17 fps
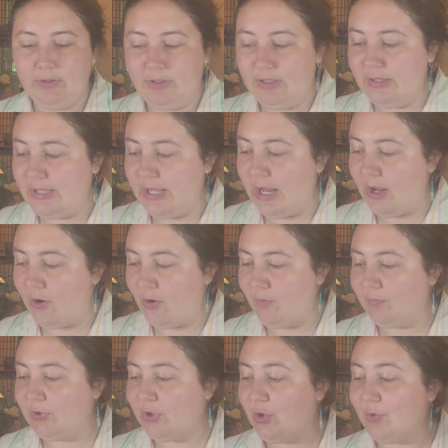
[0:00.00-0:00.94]
Now I'm
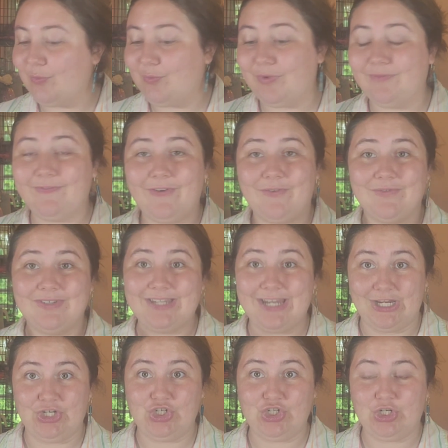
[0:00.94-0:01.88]
going to go in with
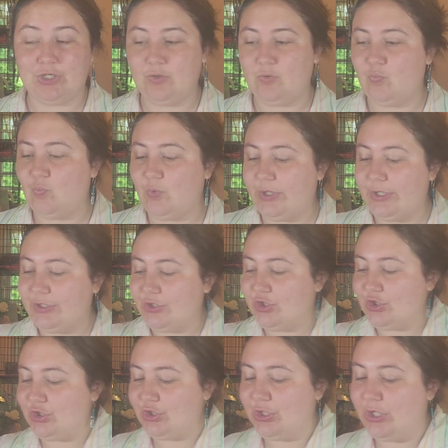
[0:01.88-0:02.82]
foundation,
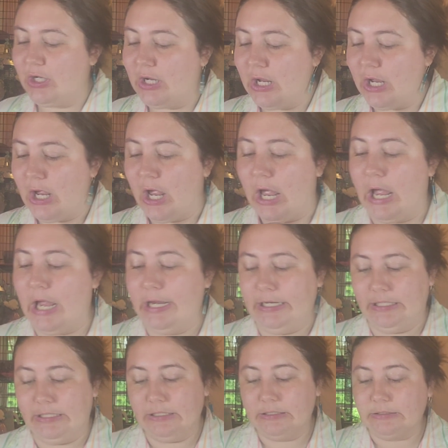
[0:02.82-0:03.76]
which
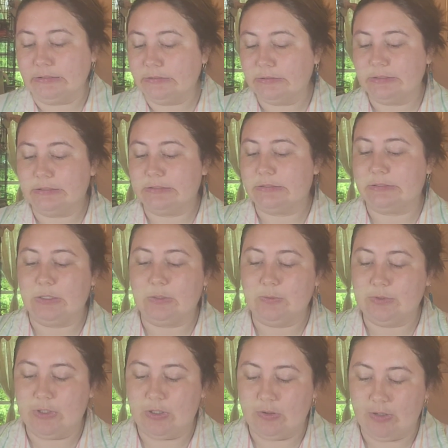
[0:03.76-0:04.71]
I
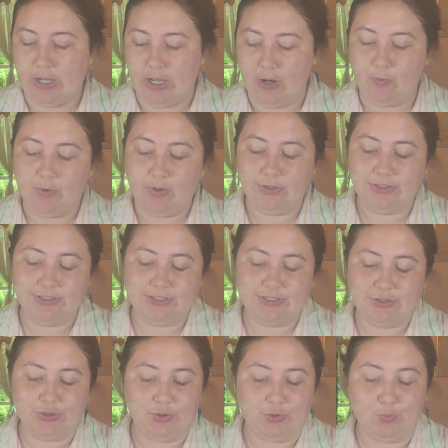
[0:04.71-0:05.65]
don't know how well this is
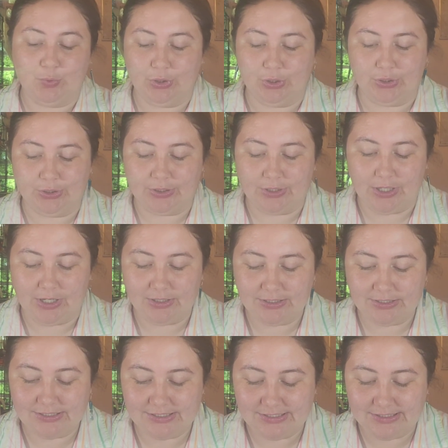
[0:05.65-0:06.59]
going to work.
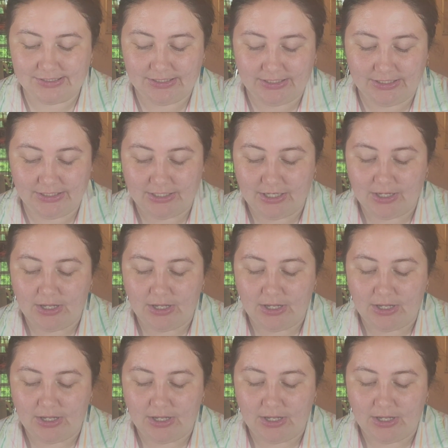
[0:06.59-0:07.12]
This is the